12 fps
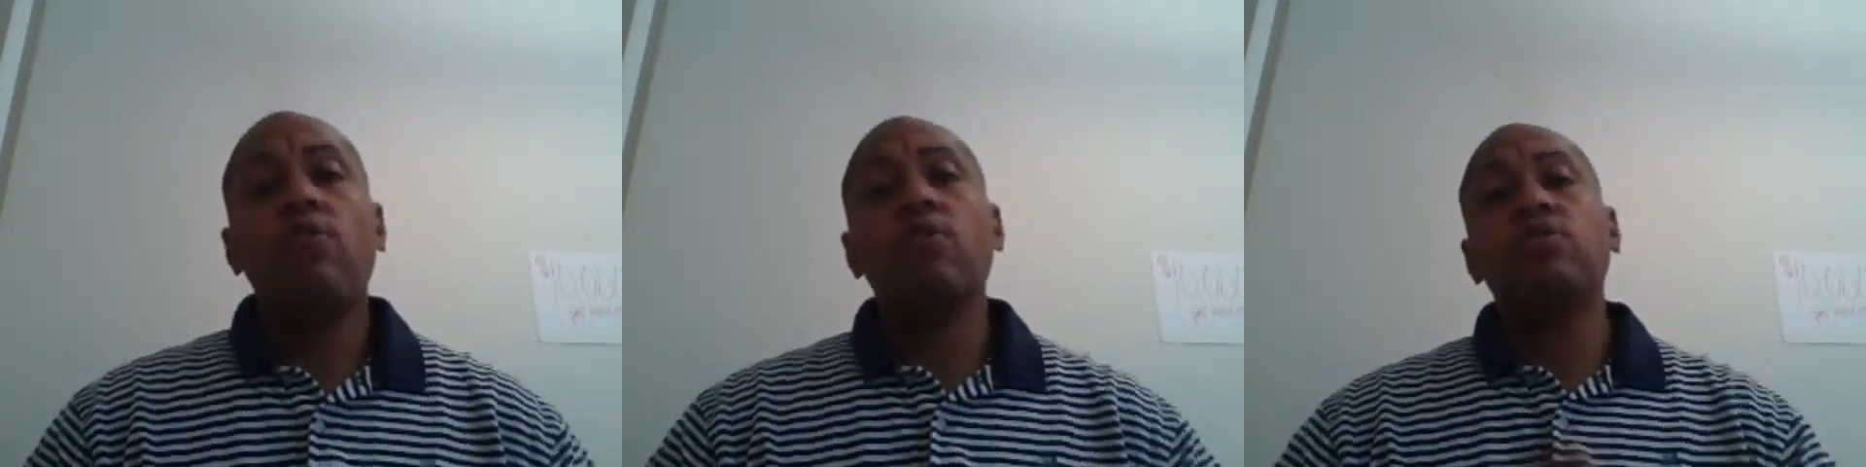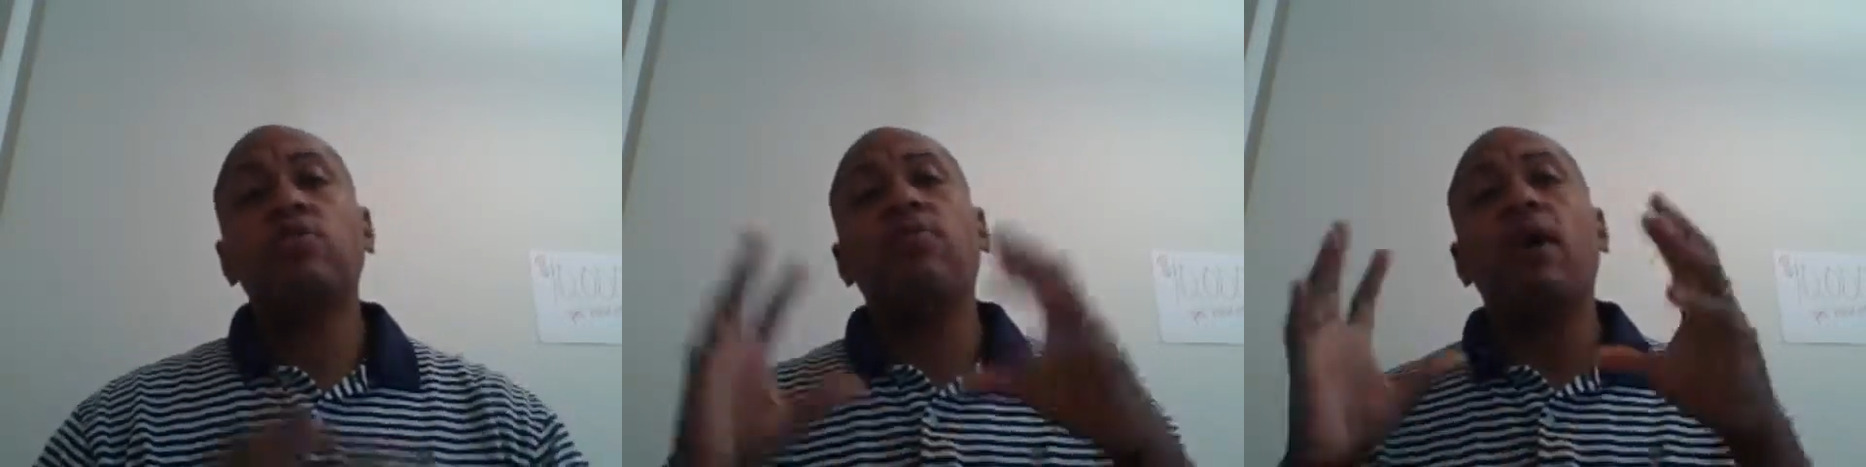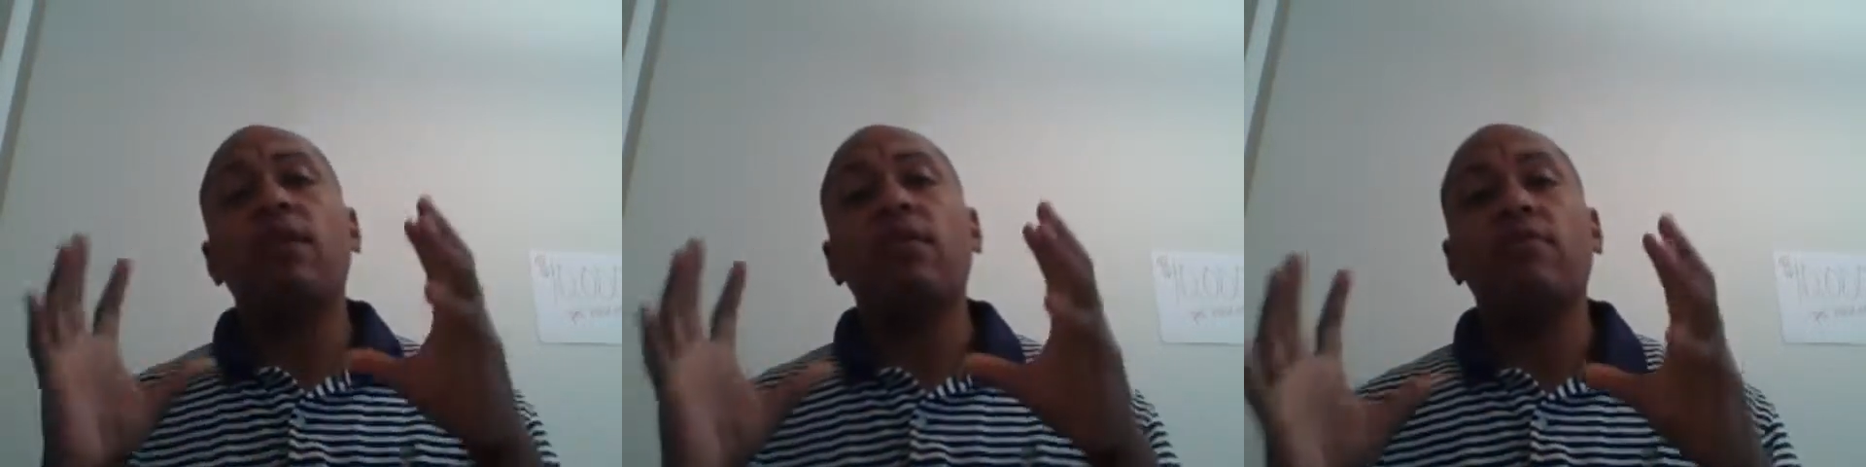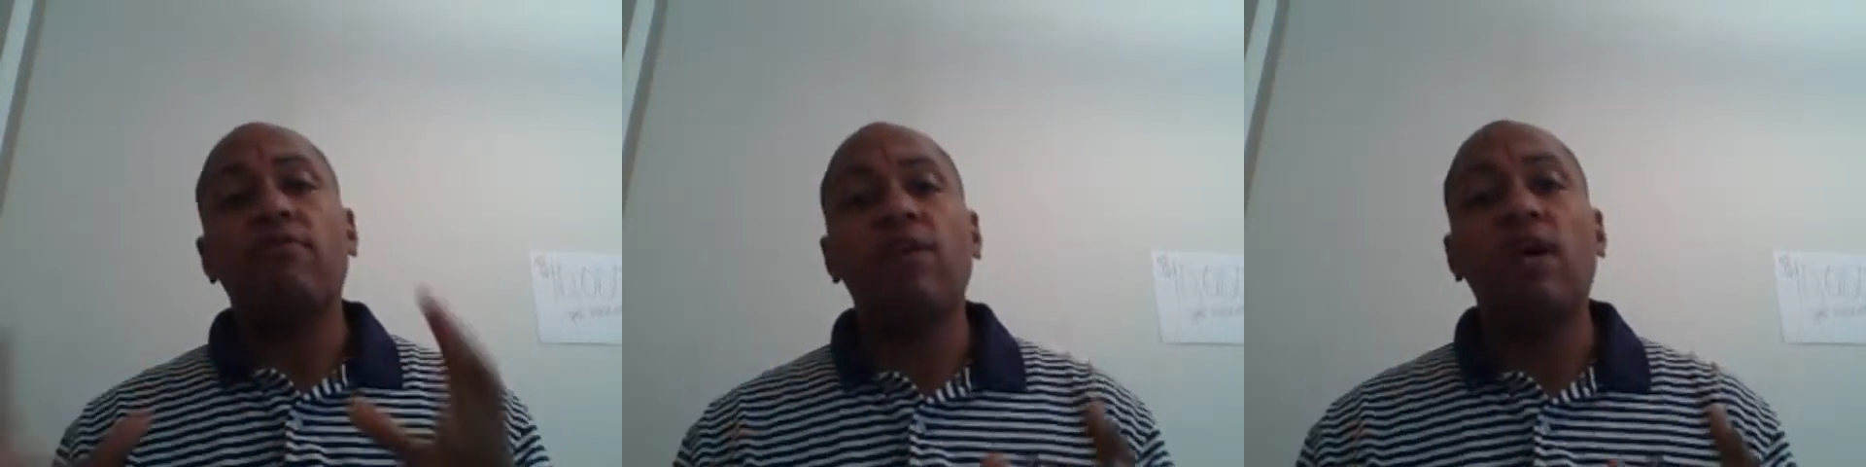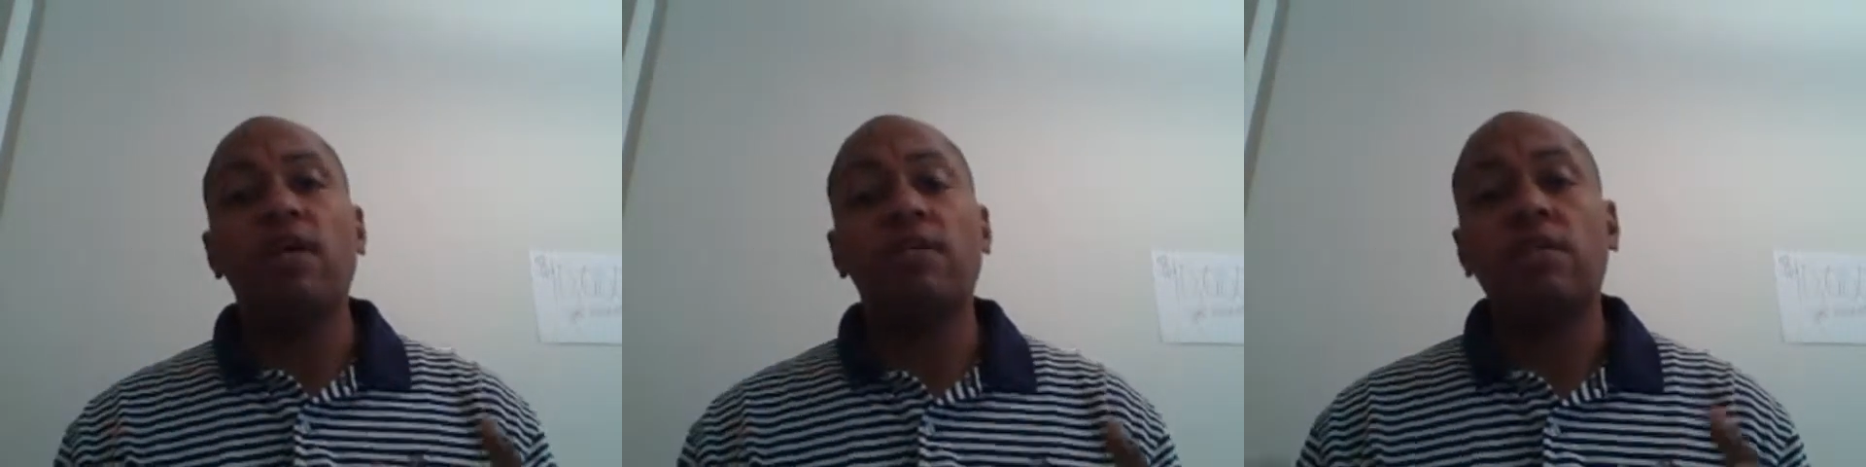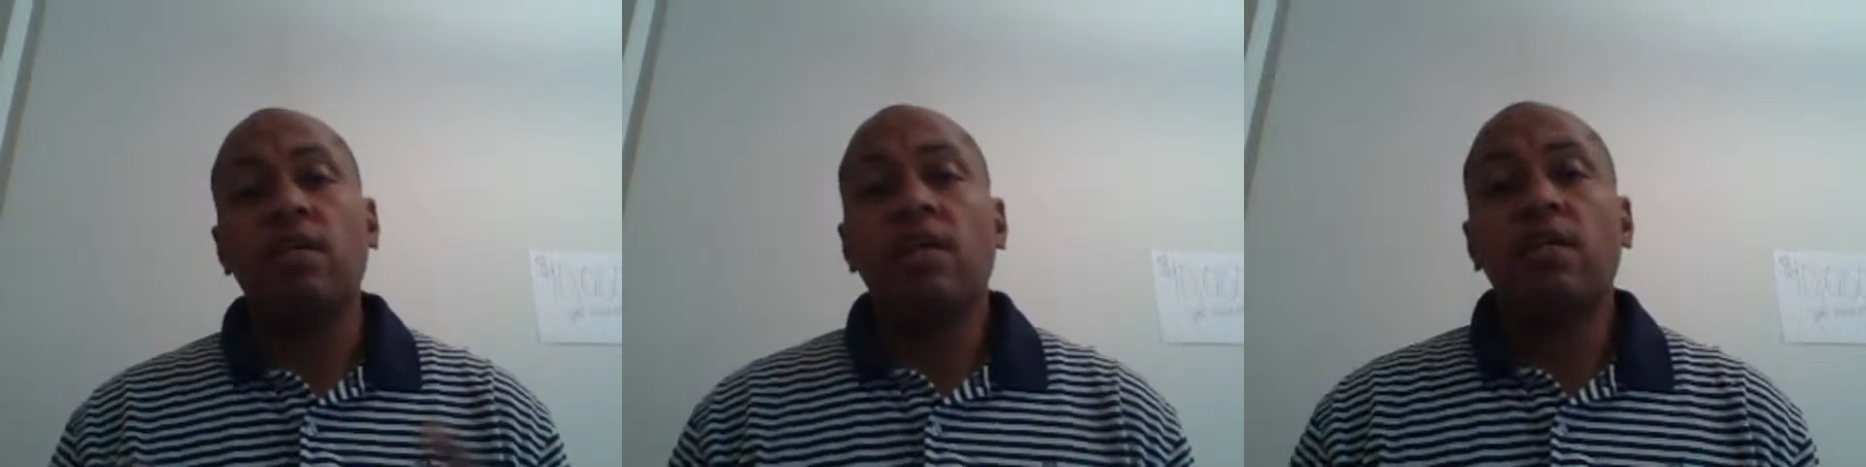We show them how to
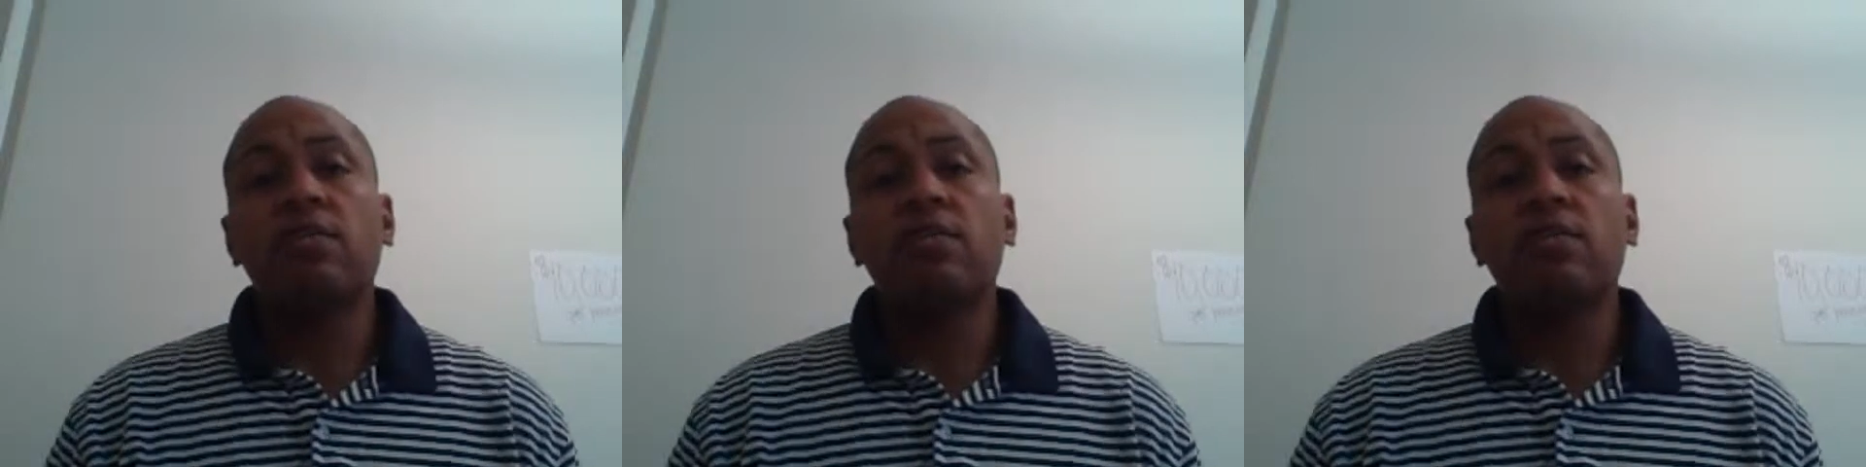invest